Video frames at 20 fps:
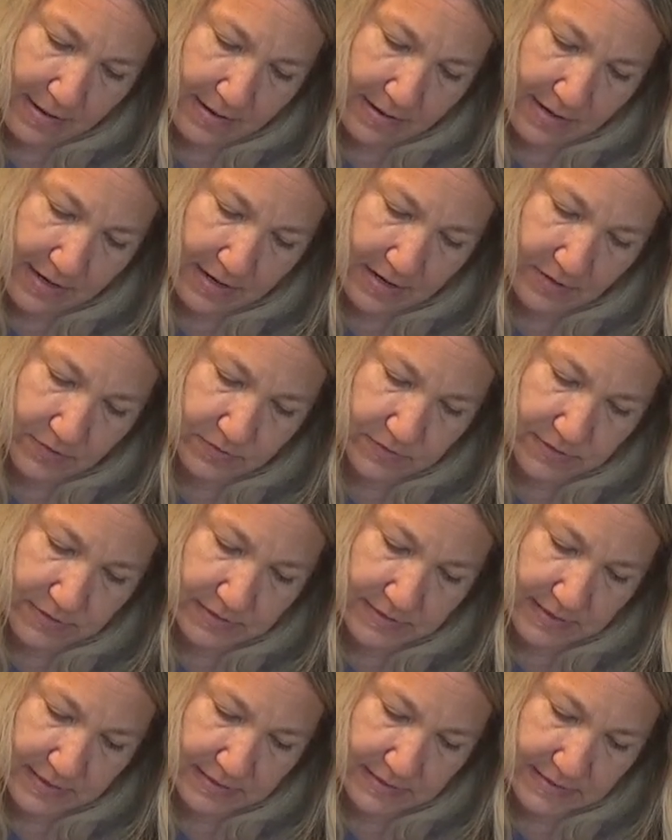He
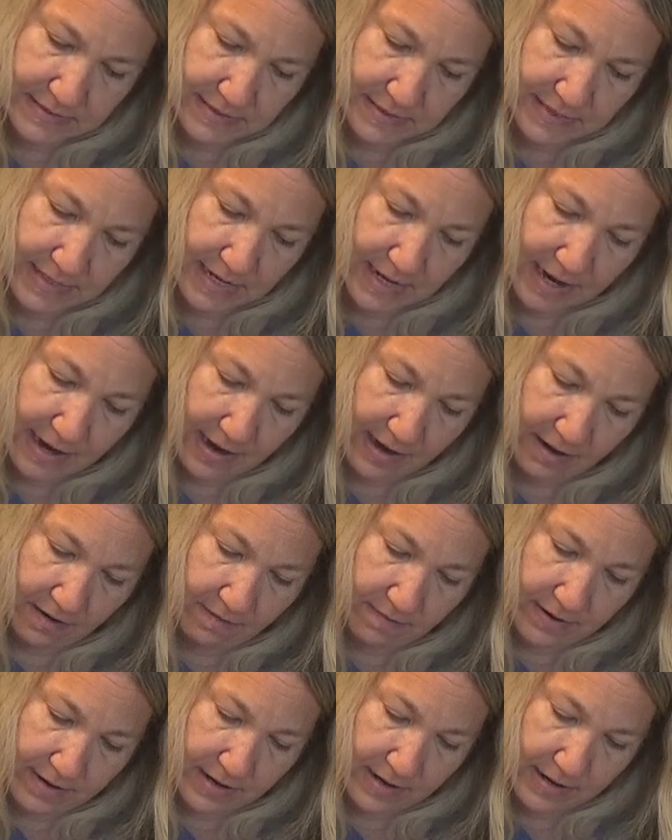uses it to
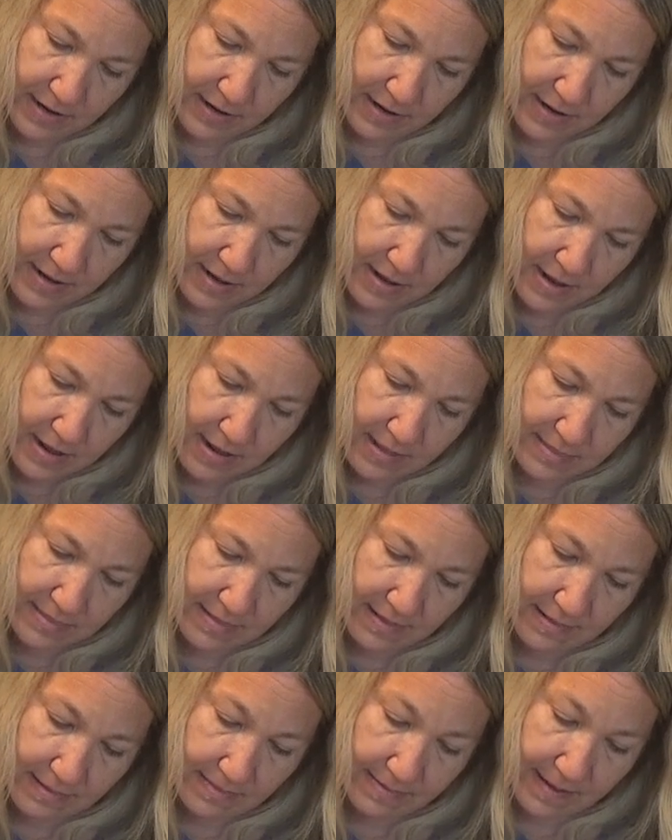carry
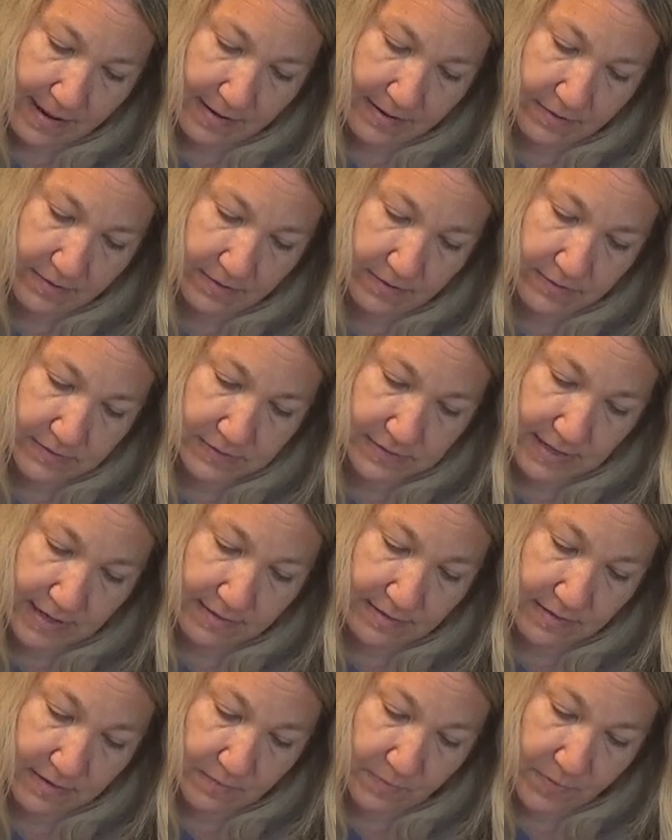the letters
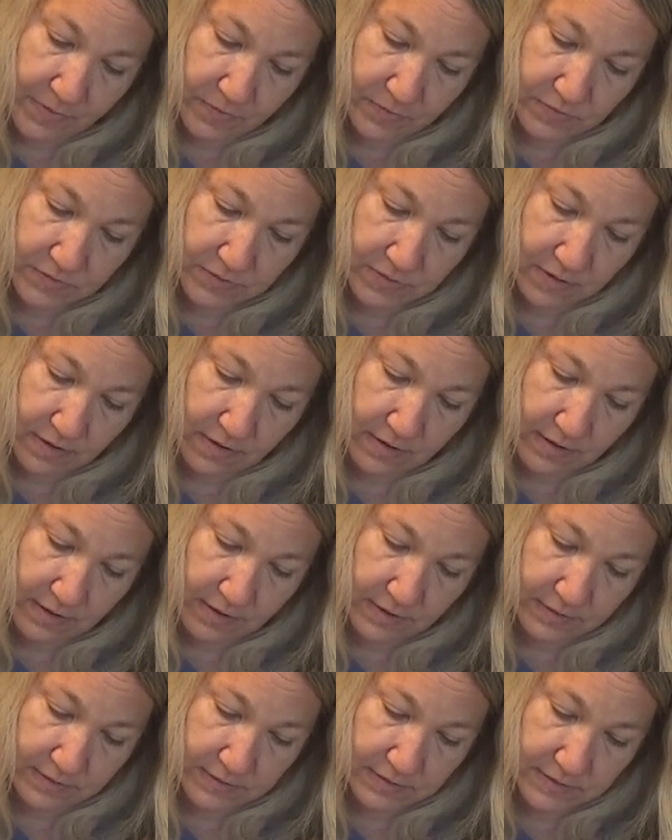and the
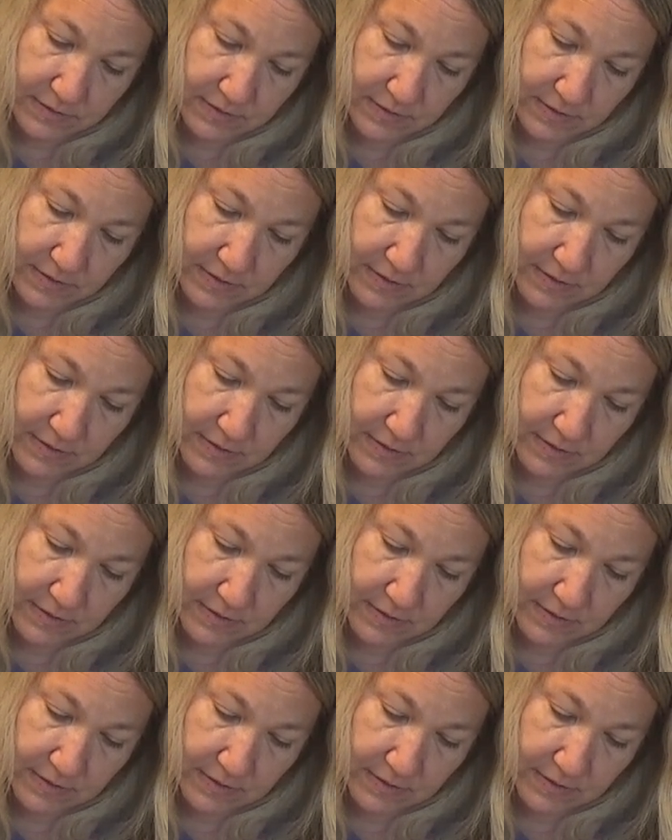postcards.